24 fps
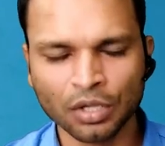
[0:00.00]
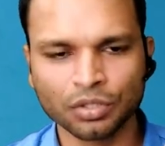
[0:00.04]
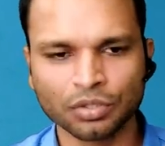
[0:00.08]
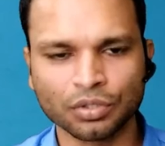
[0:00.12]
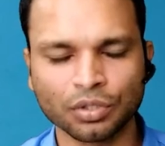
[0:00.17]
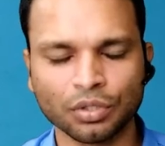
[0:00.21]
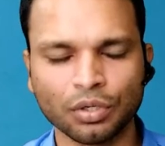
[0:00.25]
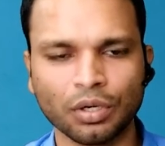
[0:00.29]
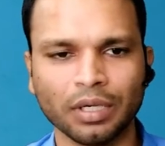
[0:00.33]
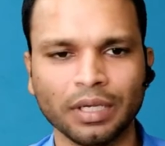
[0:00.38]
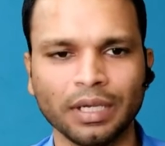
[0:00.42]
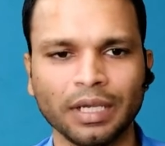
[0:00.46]

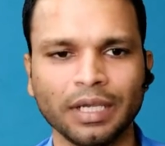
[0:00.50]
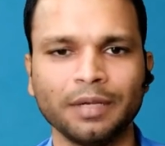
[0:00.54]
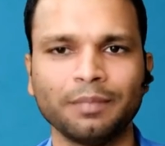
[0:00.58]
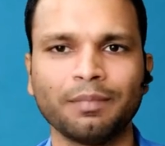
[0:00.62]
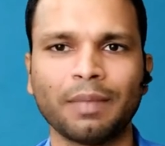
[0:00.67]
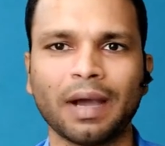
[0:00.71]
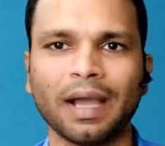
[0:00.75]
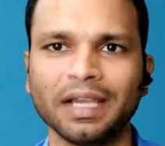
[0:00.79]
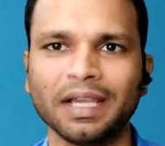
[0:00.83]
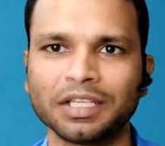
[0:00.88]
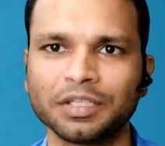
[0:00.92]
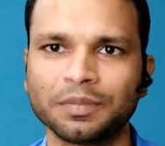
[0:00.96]
So in
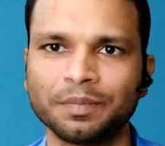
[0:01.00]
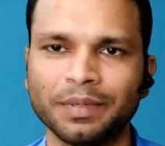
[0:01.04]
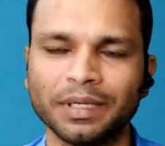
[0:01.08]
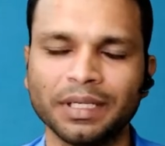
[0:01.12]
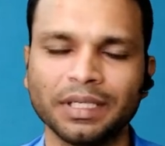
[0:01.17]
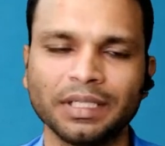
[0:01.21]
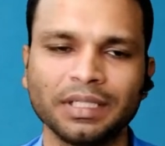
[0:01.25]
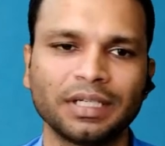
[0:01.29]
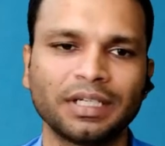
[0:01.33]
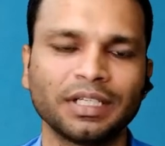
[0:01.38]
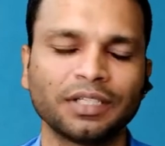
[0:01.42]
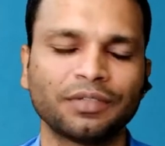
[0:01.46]
my
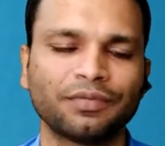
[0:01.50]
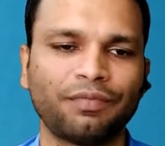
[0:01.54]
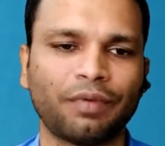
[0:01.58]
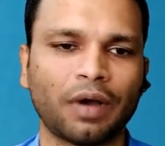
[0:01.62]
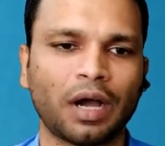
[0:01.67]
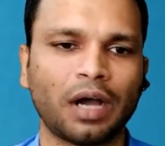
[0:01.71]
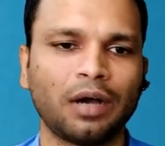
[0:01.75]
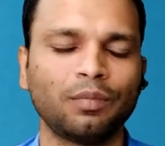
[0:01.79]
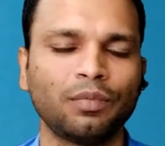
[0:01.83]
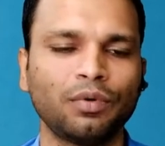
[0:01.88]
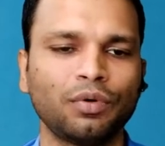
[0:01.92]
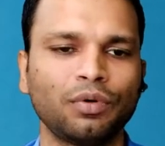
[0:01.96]
experience, it is
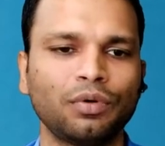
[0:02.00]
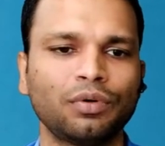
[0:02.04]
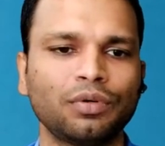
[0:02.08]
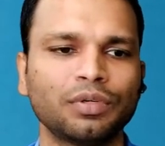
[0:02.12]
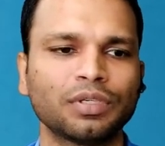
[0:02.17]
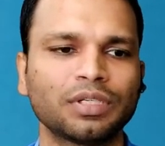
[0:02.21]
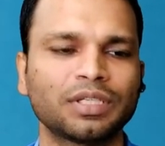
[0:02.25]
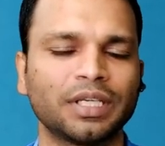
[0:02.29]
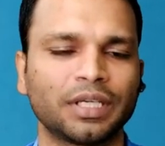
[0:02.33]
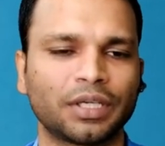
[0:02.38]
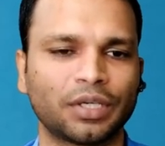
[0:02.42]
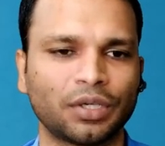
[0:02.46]
far more
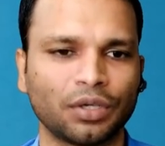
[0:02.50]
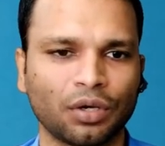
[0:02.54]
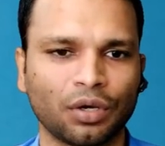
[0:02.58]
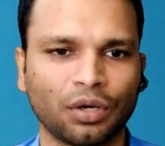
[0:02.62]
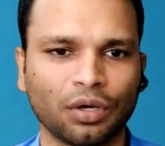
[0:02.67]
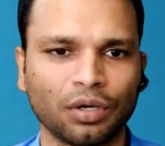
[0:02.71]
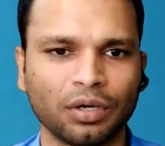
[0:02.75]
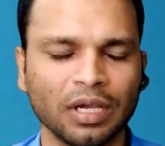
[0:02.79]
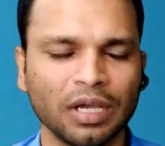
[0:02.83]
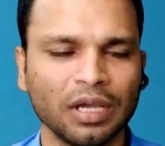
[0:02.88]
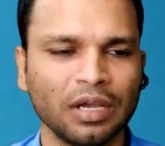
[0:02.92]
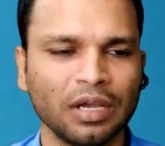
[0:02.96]
secure.